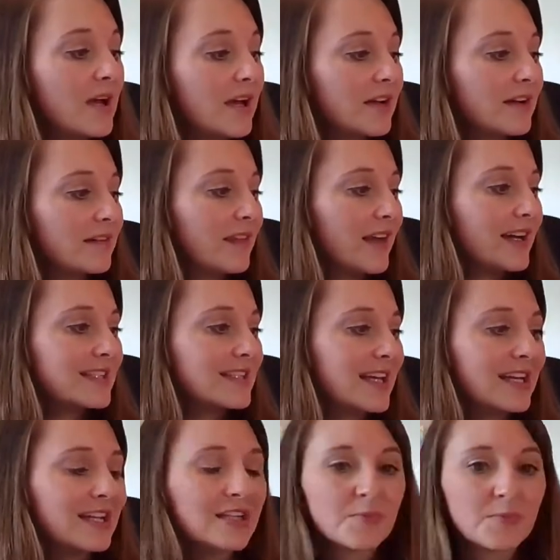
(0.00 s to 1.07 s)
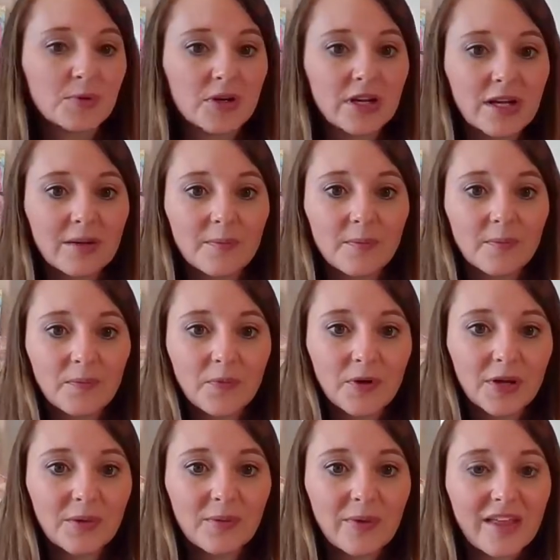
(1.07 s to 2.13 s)
Like I said, it's
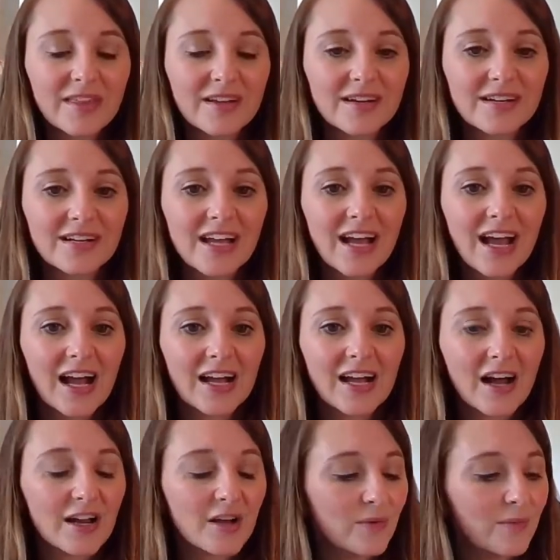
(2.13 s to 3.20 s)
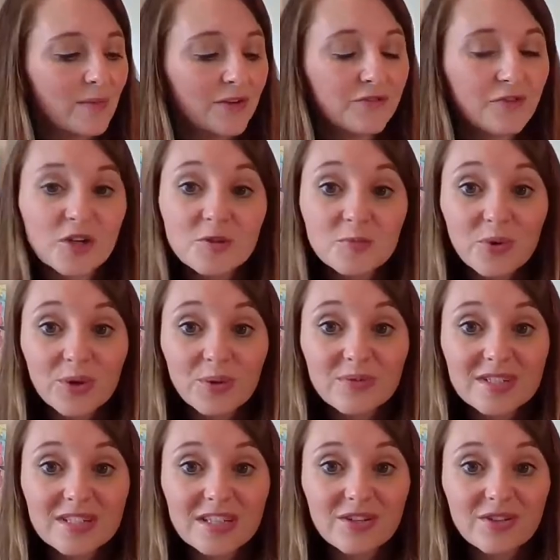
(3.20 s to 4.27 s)
pretty weathered. I got it when my firstborn
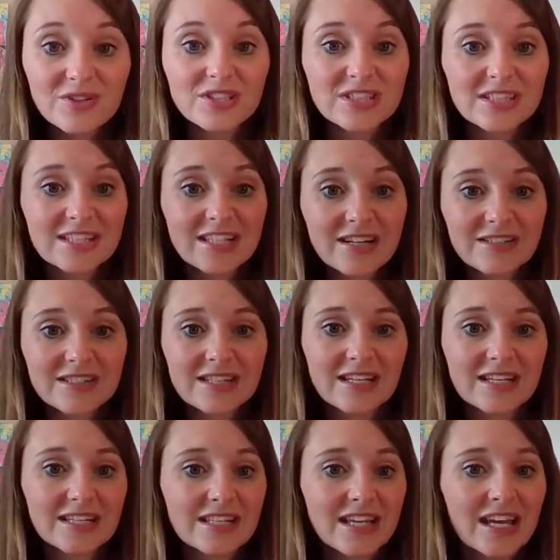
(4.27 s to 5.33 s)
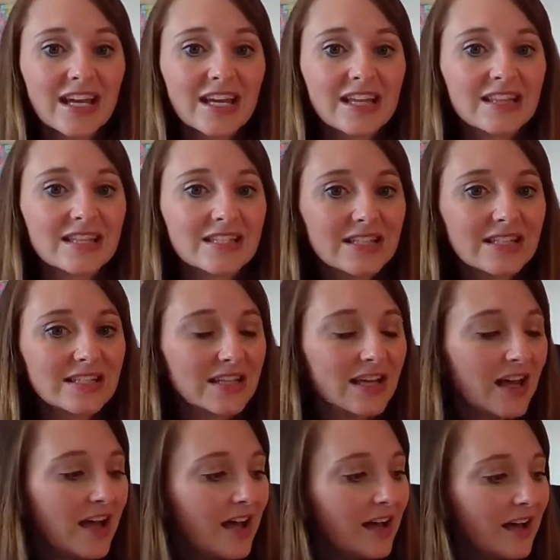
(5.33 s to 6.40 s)
was little. She's now 6. This is
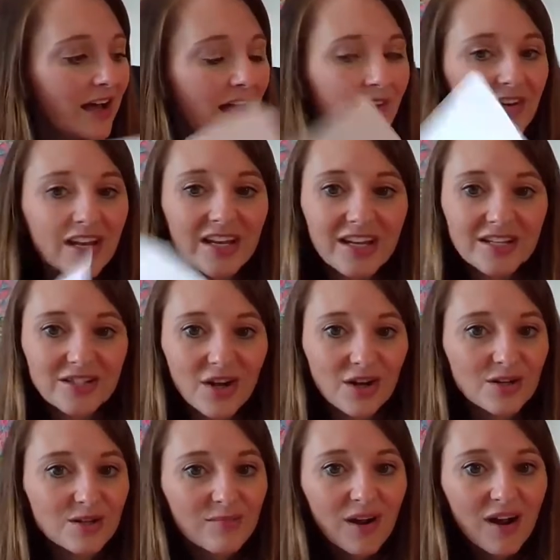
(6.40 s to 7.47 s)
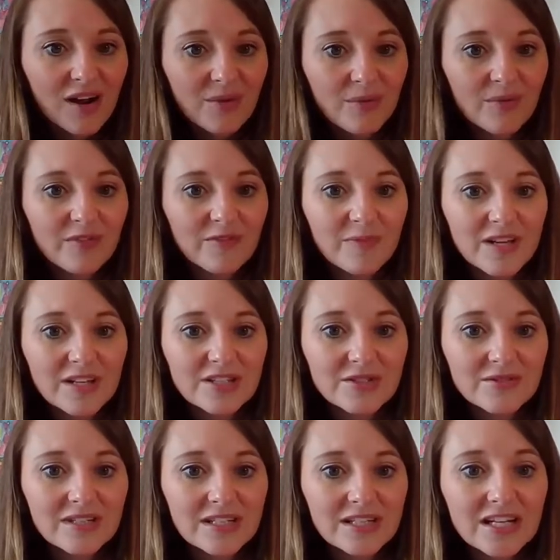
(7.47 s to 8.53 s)
I have an index card to mark what we've been
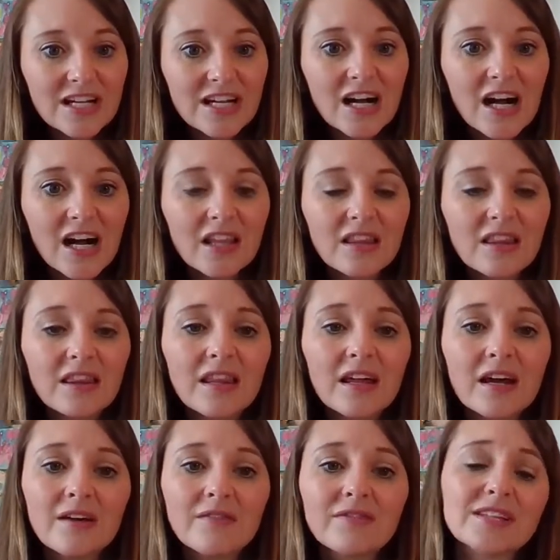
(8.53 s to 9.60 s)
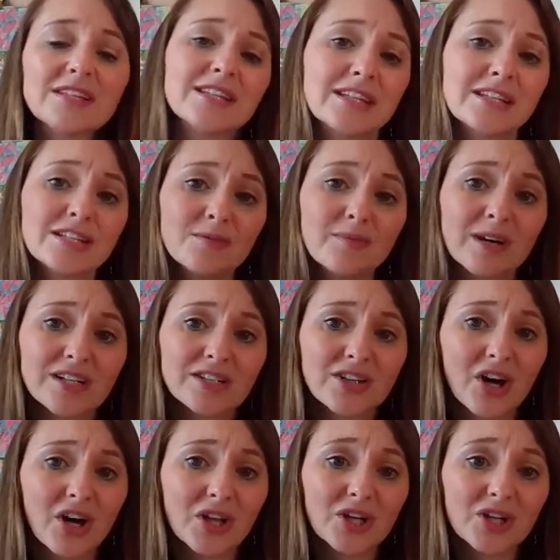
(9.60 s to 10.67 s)
doing. I love listening to my
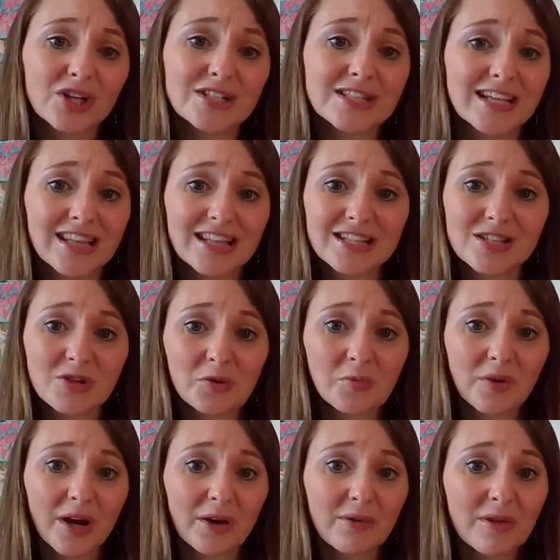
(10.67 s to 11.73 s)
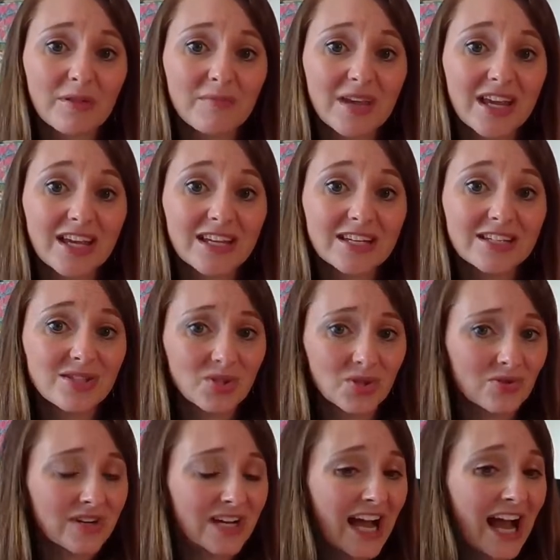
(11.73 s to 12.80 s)
toddler say this little prayer with me. He's
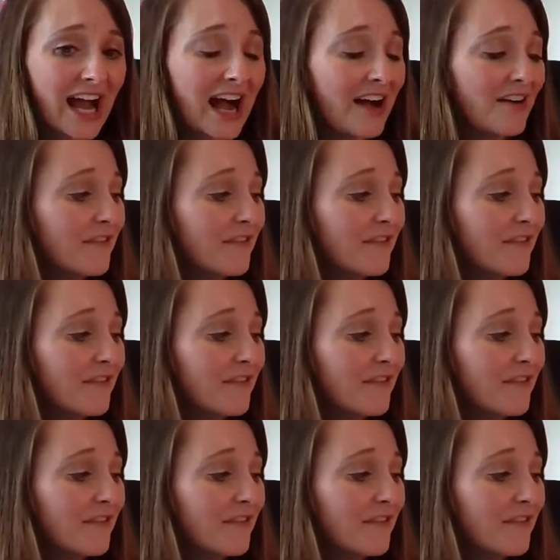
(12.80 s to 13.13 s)
2.5.